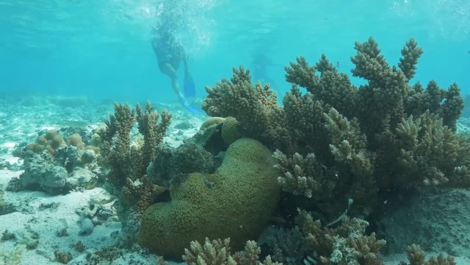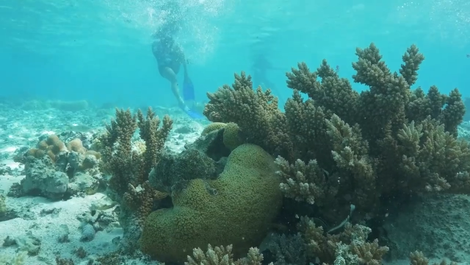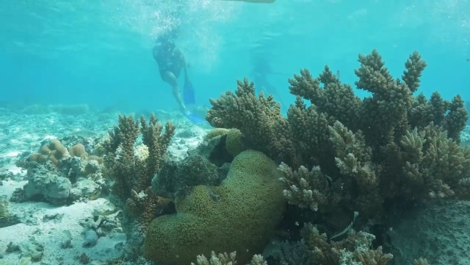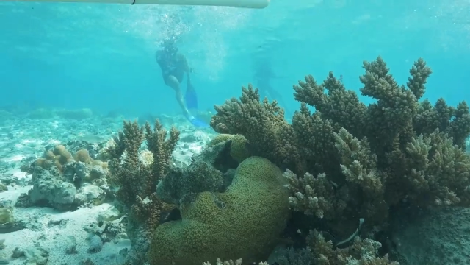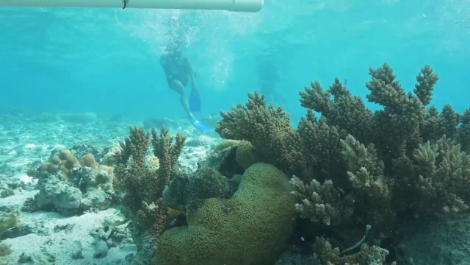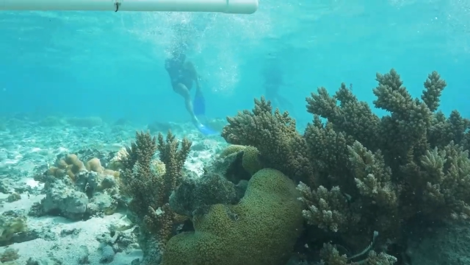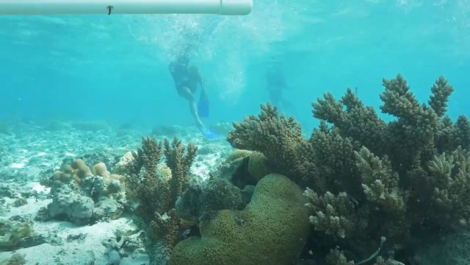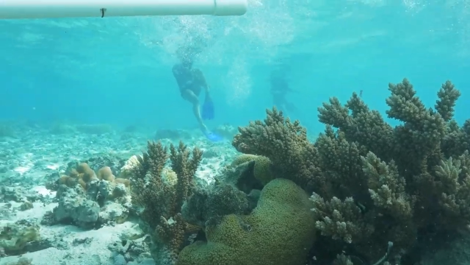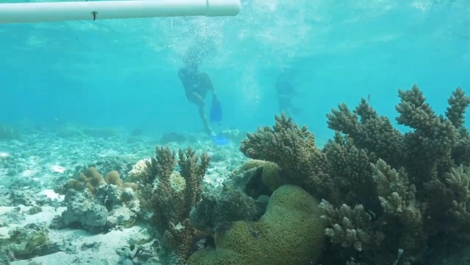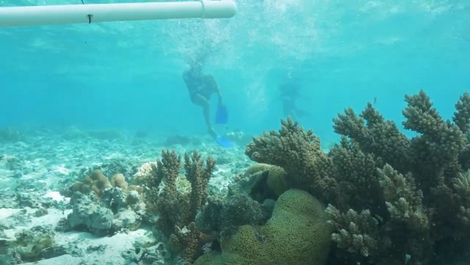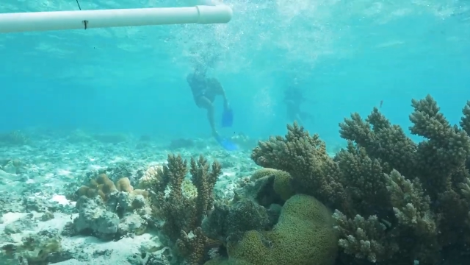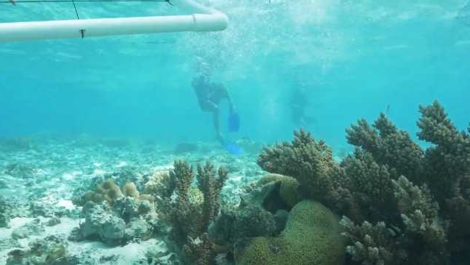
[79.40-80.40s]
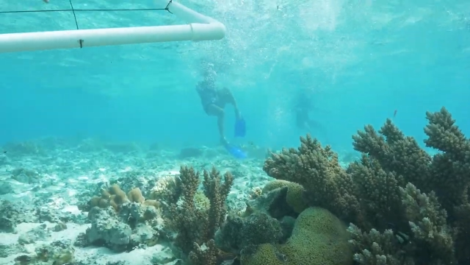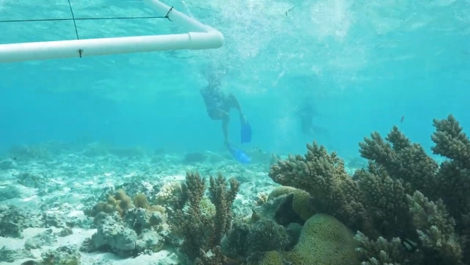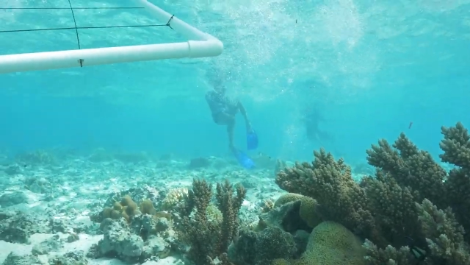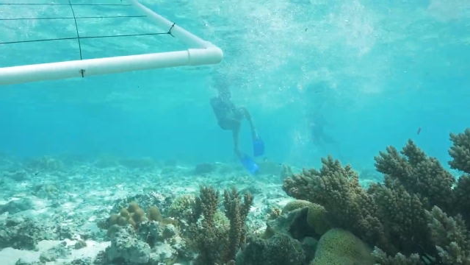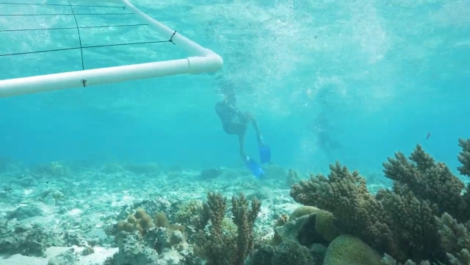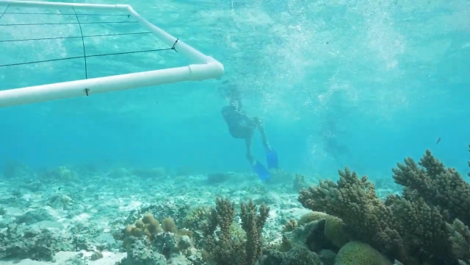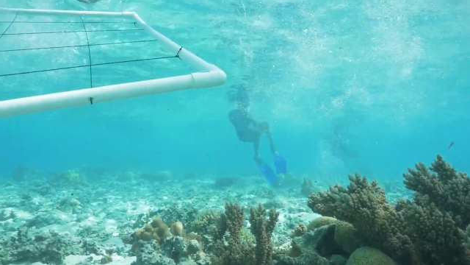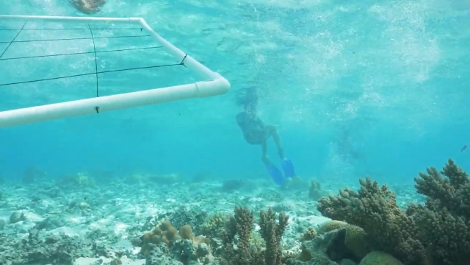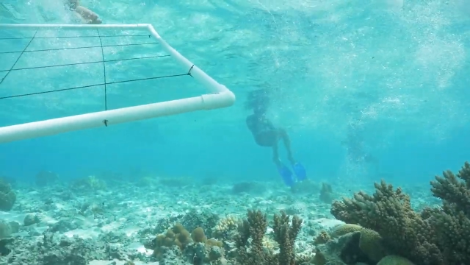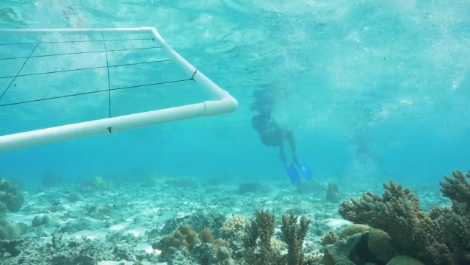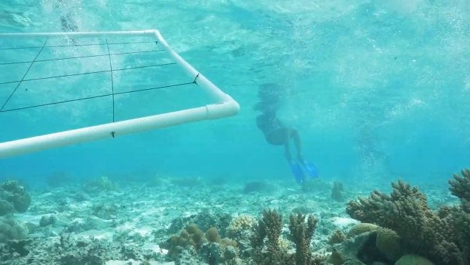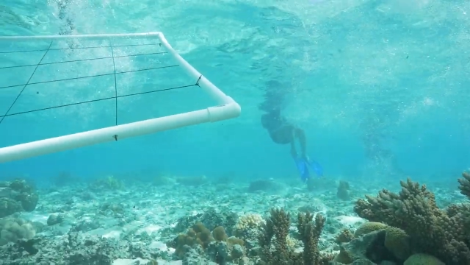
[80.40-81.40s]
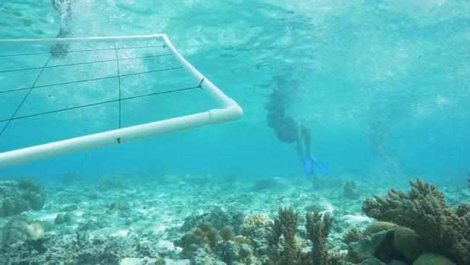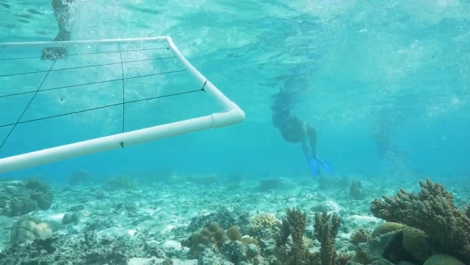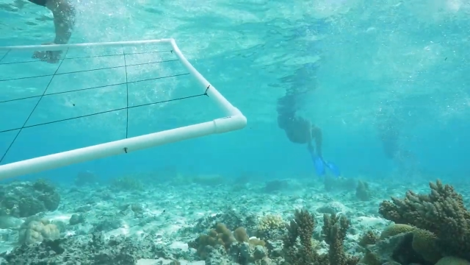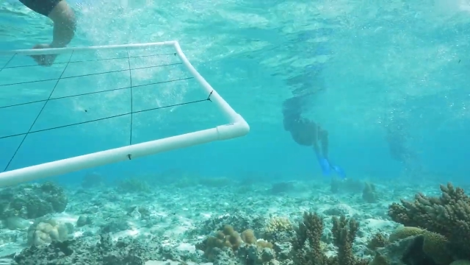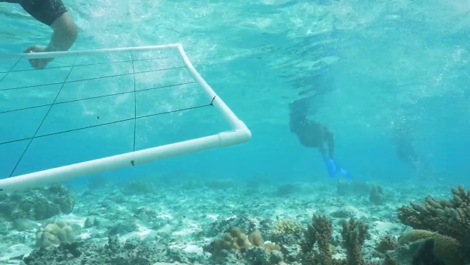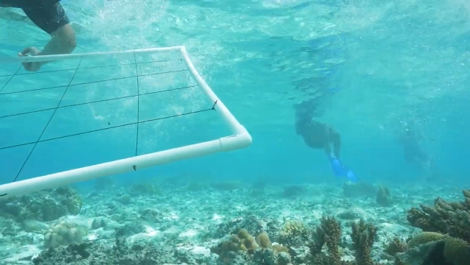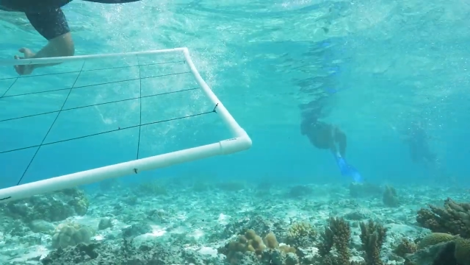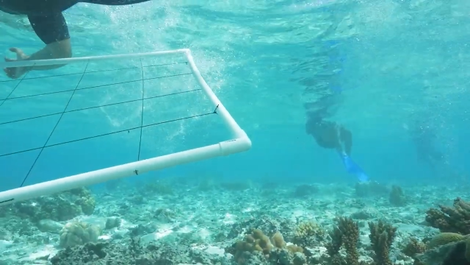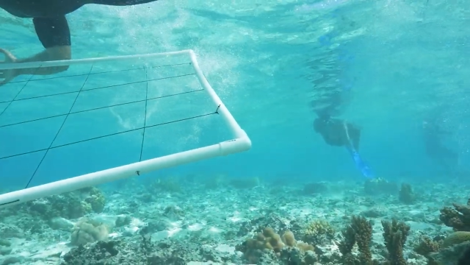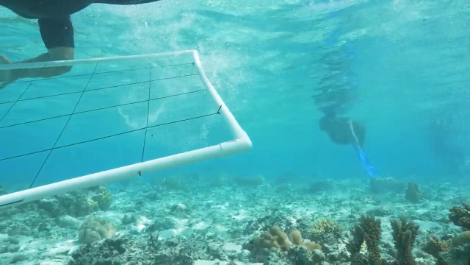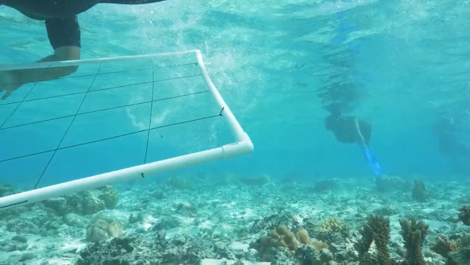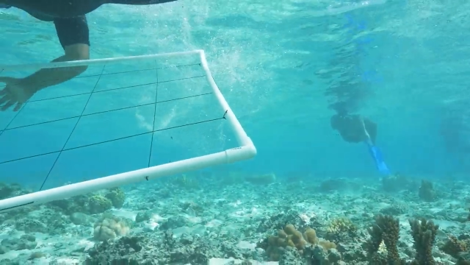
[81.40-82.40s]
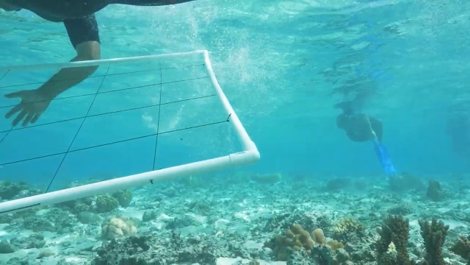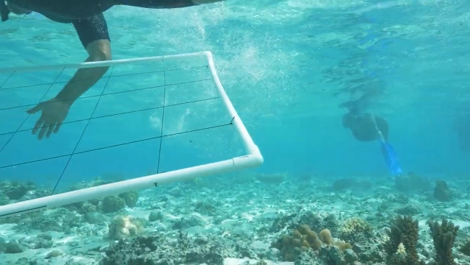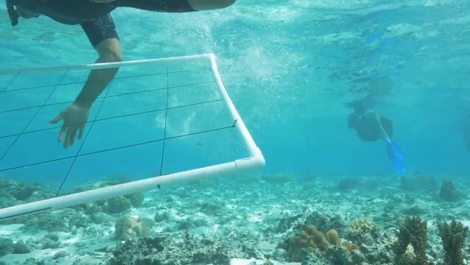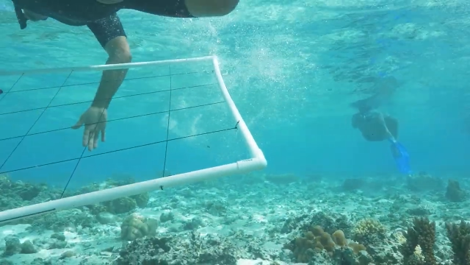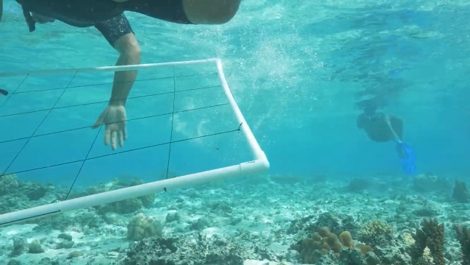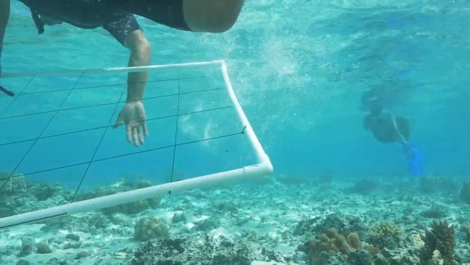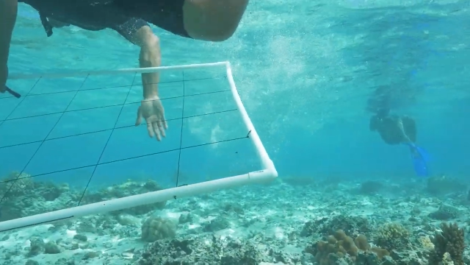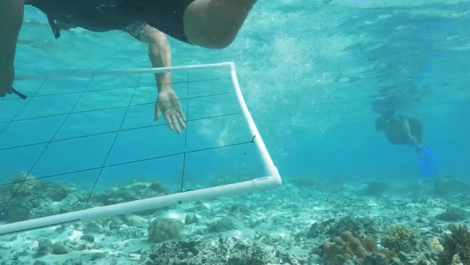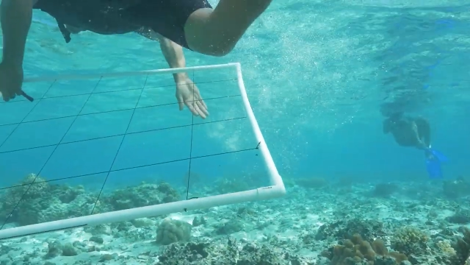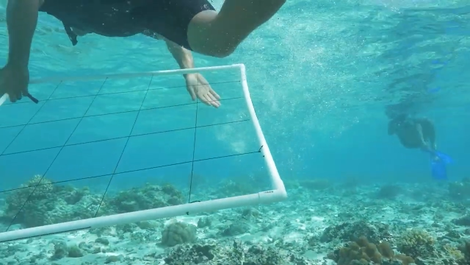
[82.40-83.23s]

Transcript: (no speaker visible)